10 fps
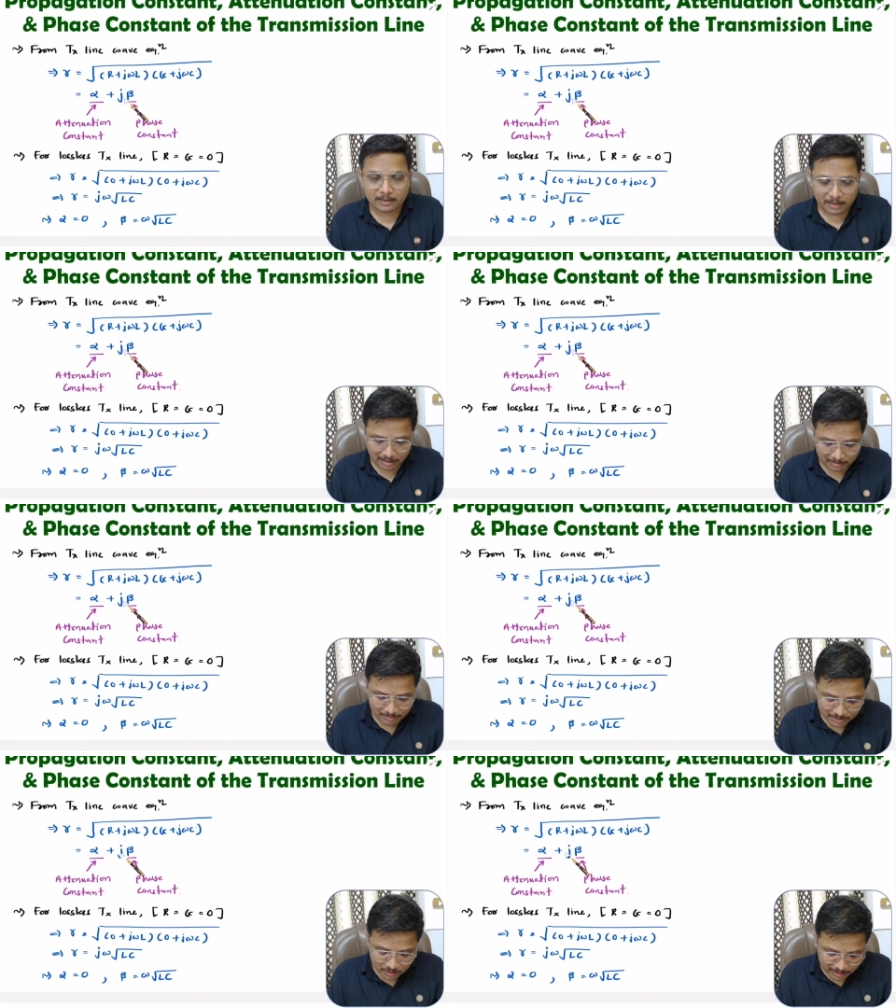and
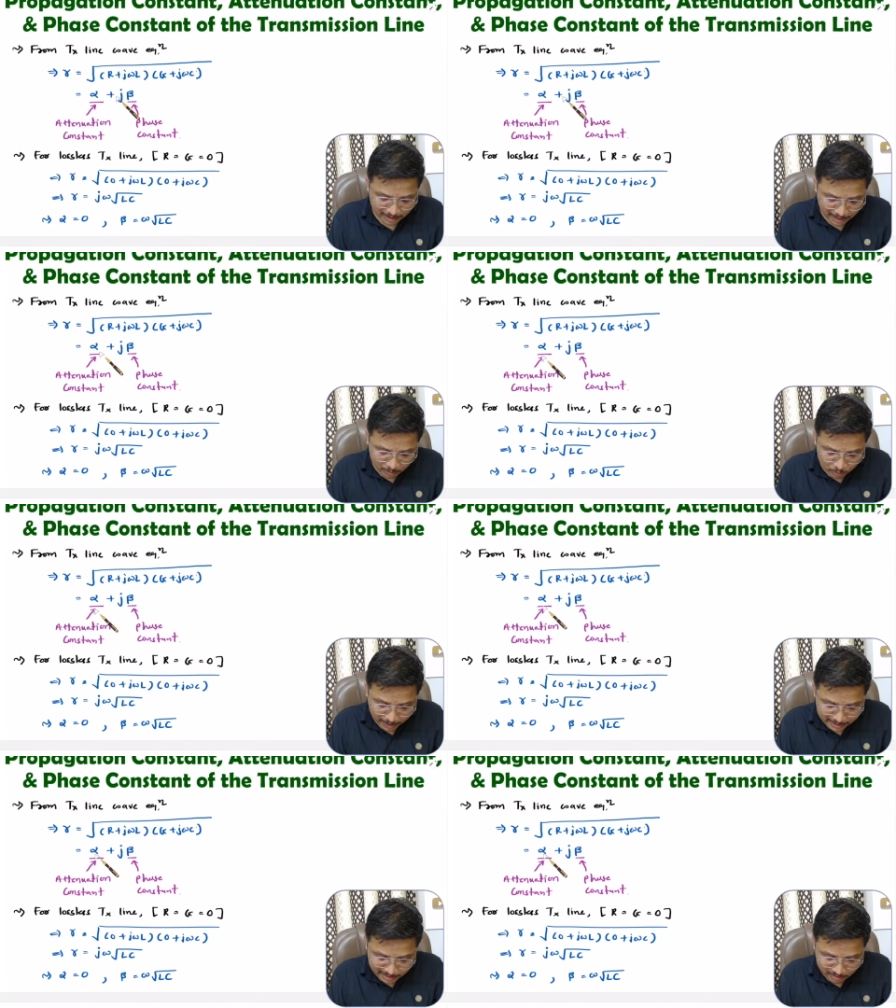based on that how to
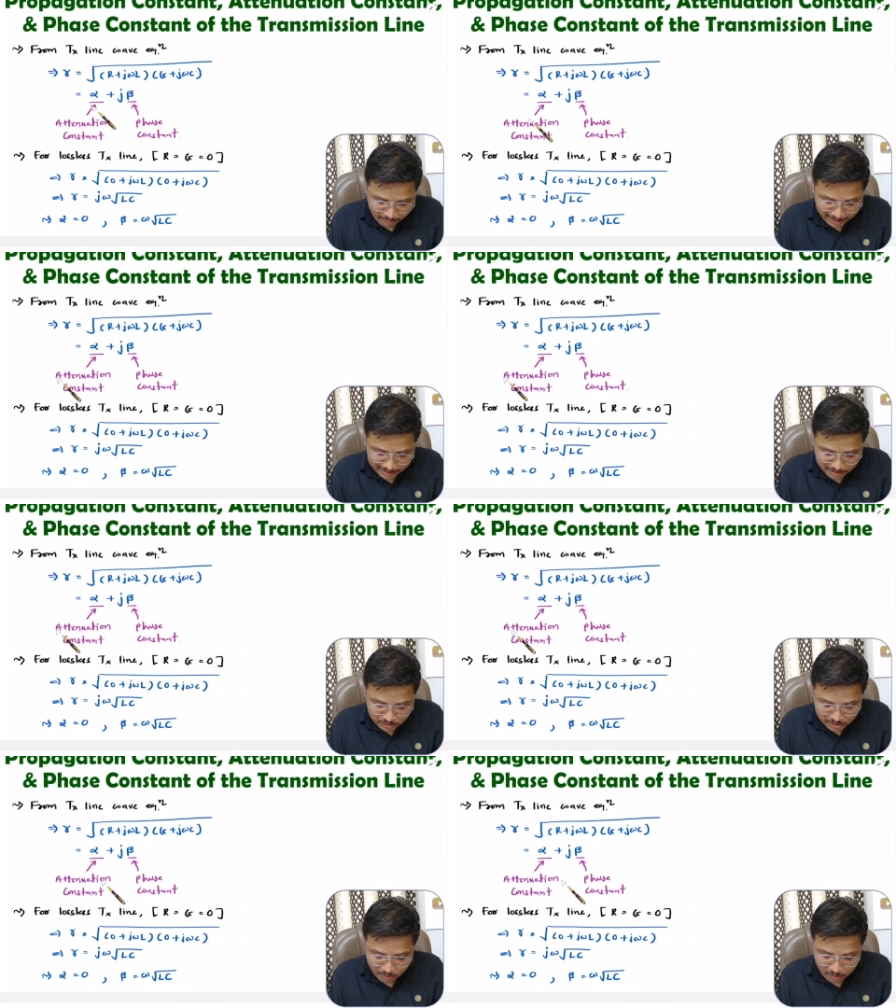identify
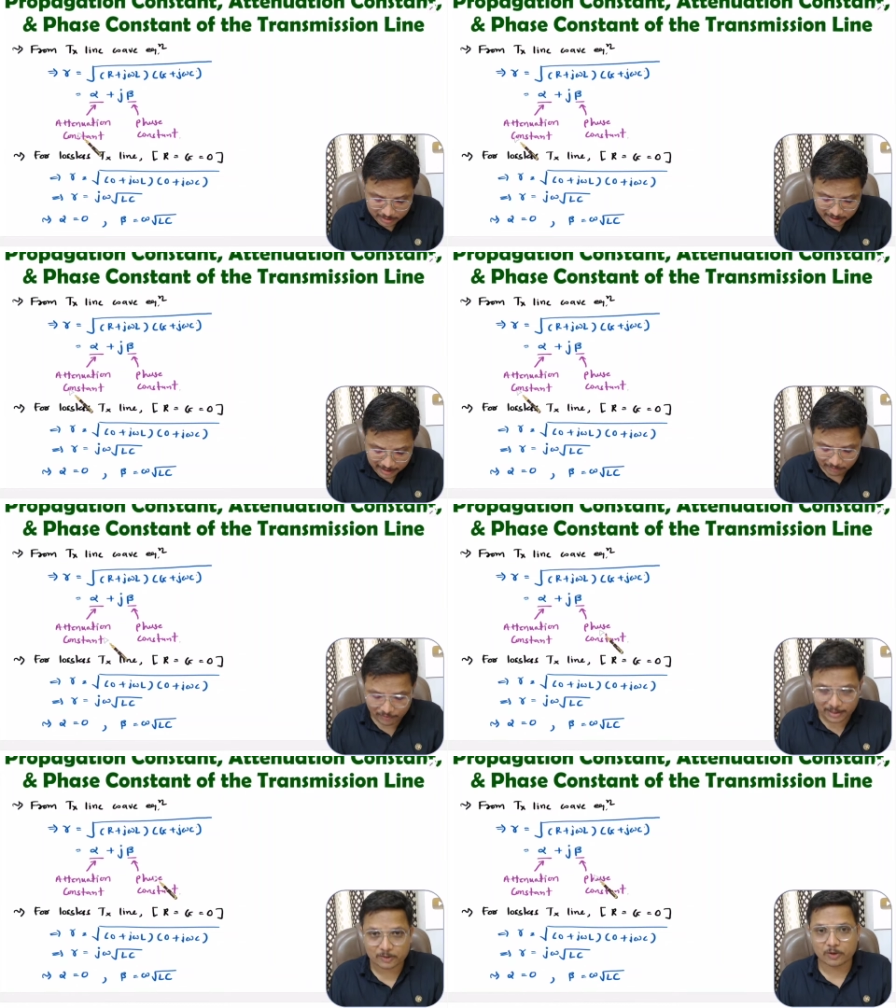attenuation constant and
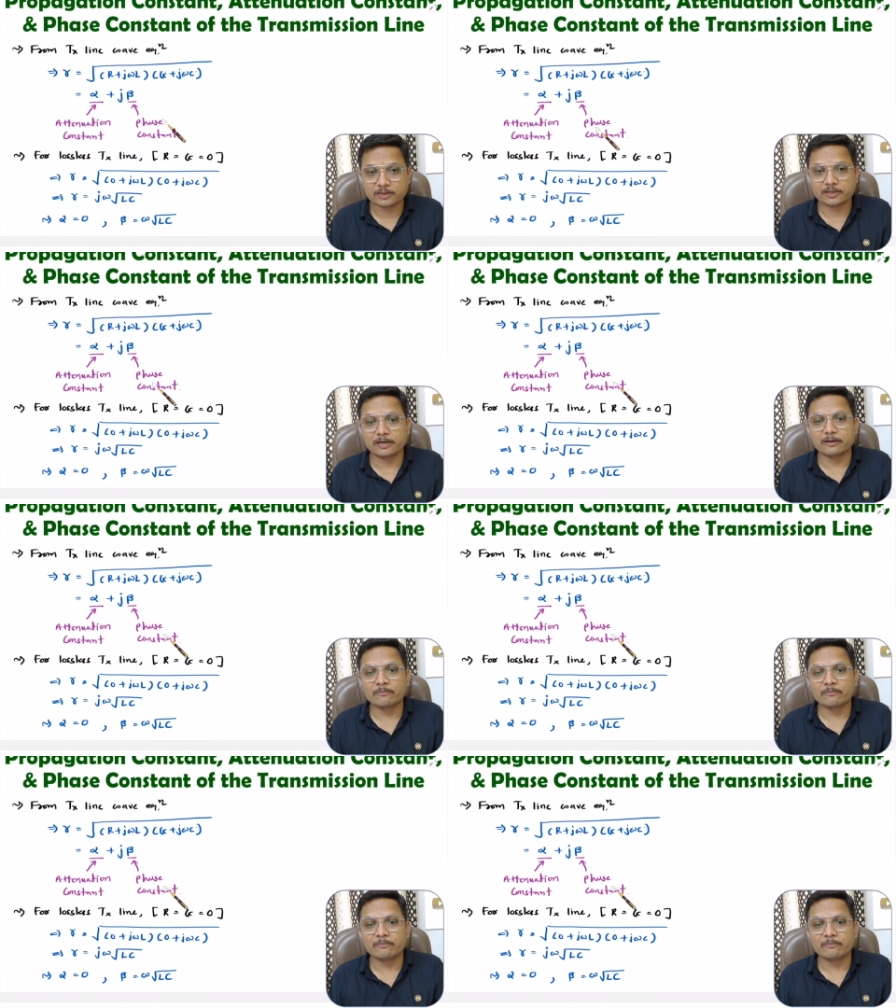phase constant.